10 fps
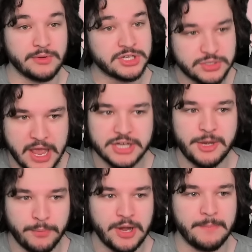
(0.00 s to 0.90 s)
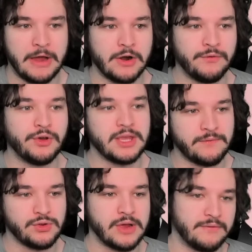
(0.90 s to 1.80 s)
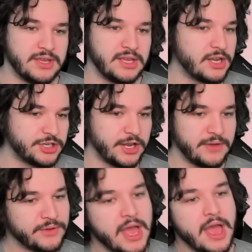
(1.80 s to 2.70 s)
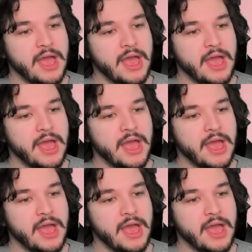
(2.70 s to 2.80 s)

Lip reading: which is actually pretty powerful if you have the initiative.